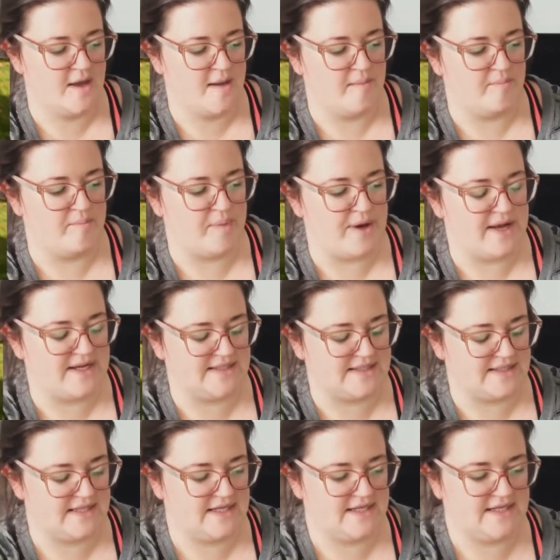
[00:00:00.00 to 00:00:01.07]
but
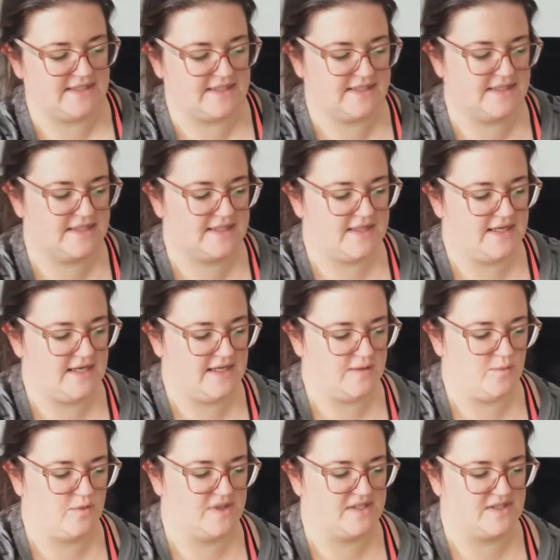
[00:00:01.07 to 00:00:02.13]
it,
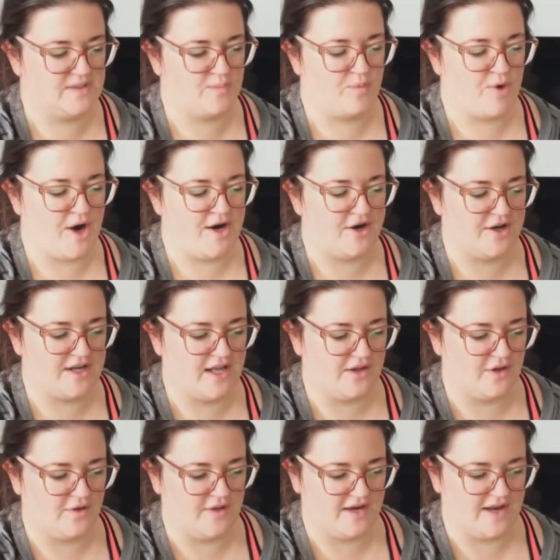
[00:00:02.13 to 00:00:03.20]
it was brighter
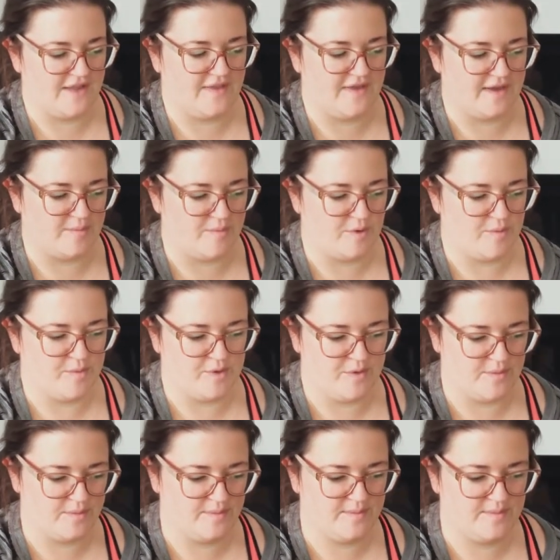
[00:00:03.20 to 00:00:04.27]
yellow than I think Boom
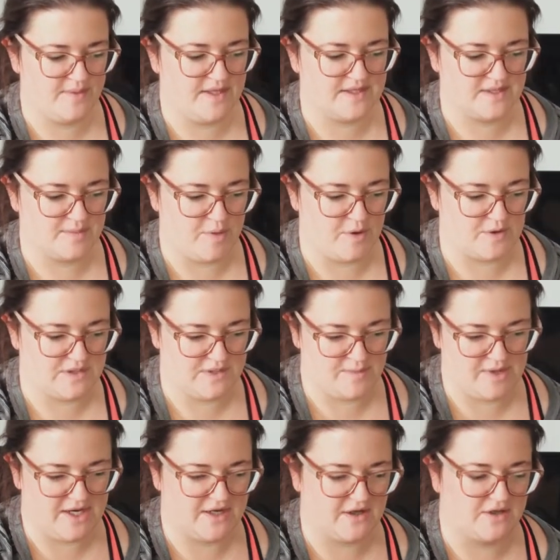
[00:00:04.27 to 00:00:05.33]
Boom is supposed to
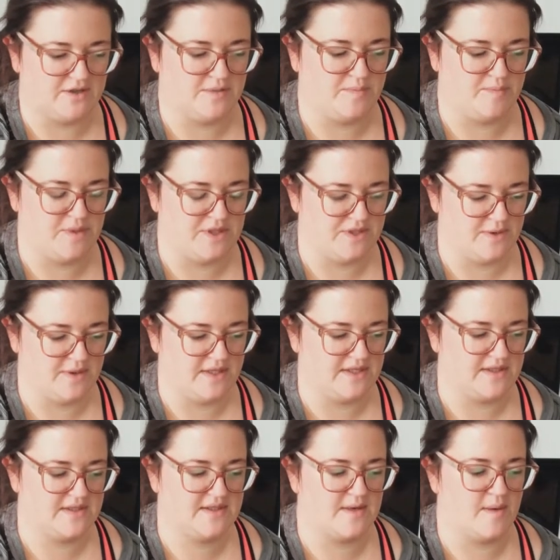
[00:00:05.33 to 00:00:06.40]
be, and I'll be
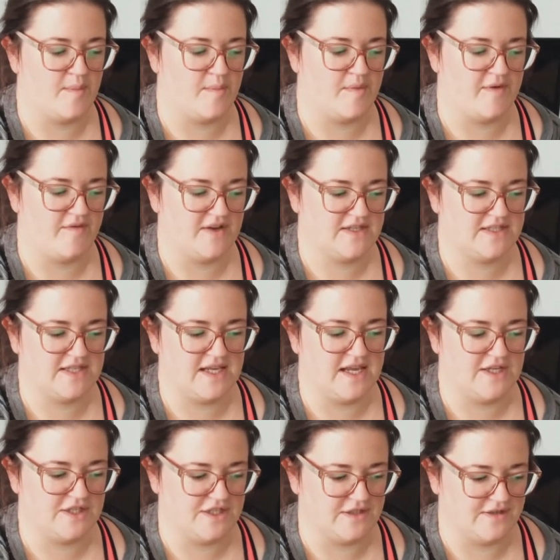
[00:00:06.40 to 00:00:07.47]
doing some
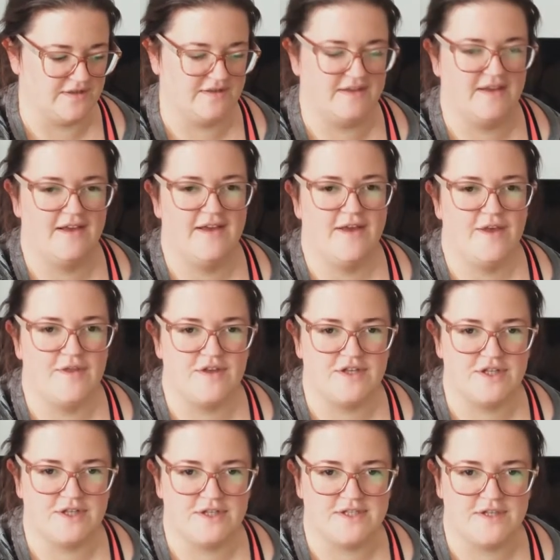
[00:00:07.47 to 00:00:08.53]
investigation
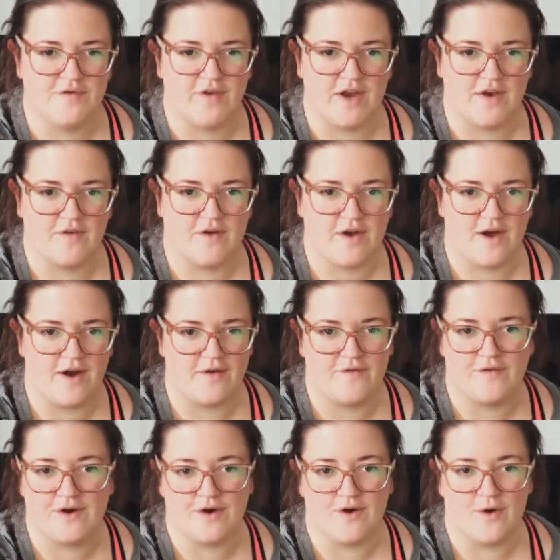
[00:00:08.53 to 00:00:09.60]
this year to see if I can kind of
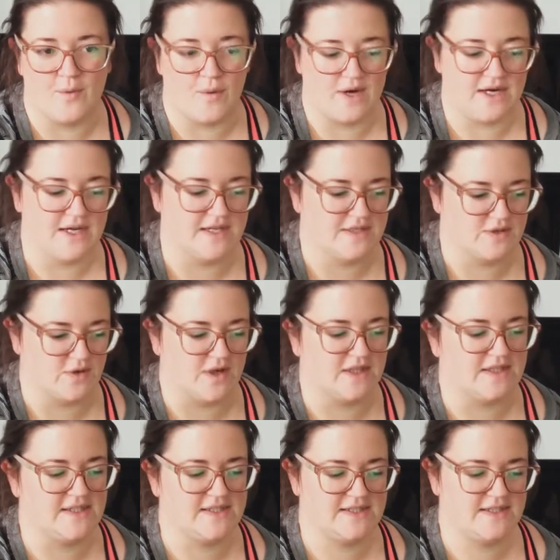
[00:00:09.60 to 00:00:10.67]
figure out what it is, or at
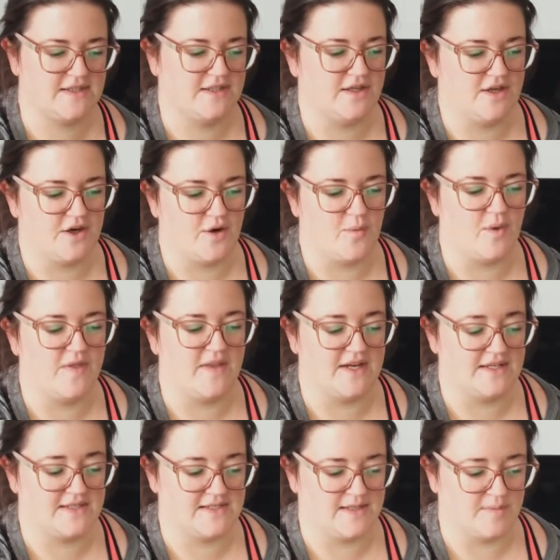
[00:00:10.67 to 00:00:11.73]
least, you know, one that
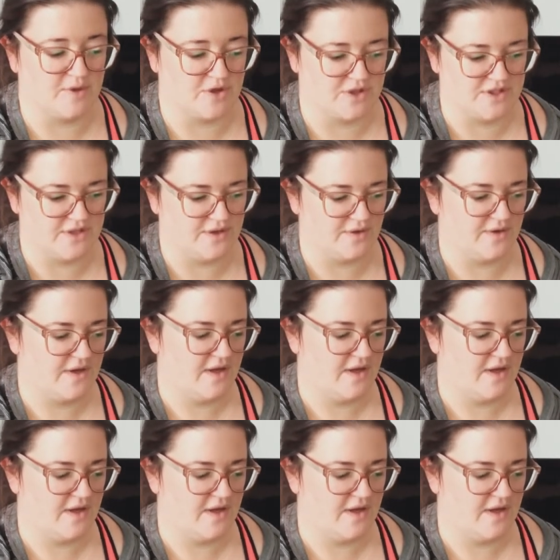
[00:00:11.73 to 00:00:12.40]
it's similar to.